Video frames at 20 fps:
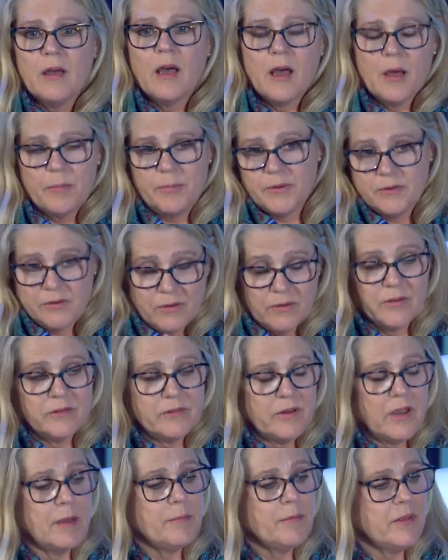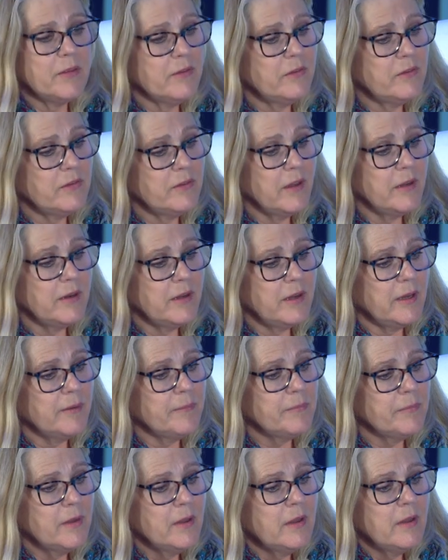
up until the time of the study.